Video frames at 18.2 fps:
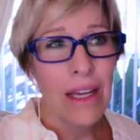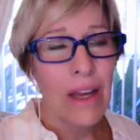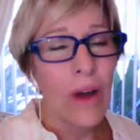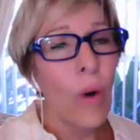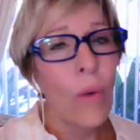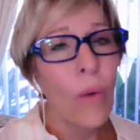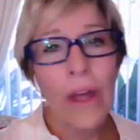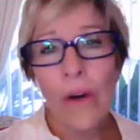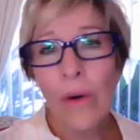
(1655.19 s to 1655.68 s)

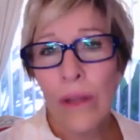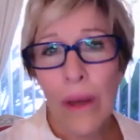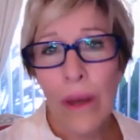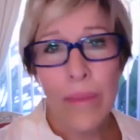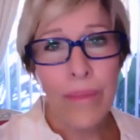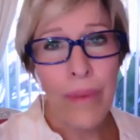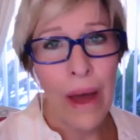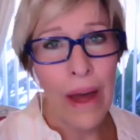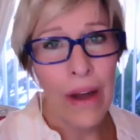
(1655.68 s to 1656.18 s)
oh, it'll
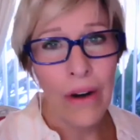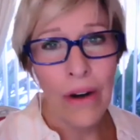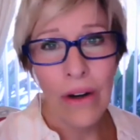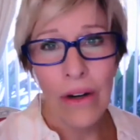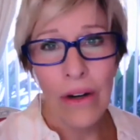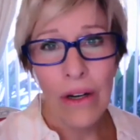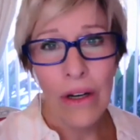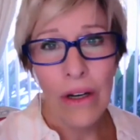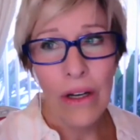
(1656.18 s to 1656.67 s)
get
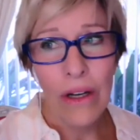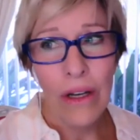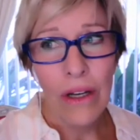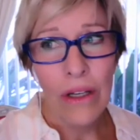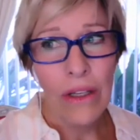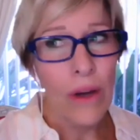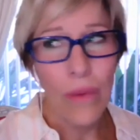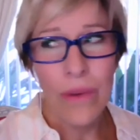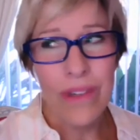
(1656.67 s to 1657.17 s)
better.
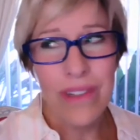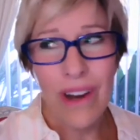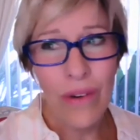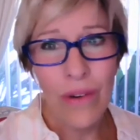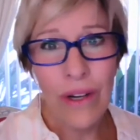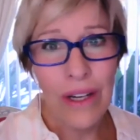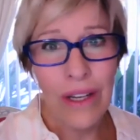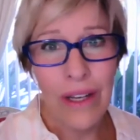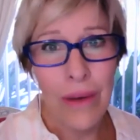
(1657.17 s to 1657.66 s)
No, it's
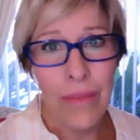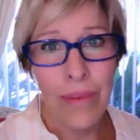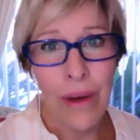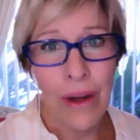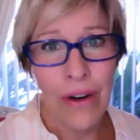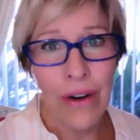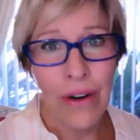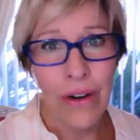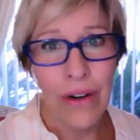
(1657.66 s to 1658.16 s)
not going to get
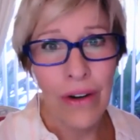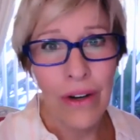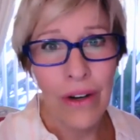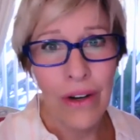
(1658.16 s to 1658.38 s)
better.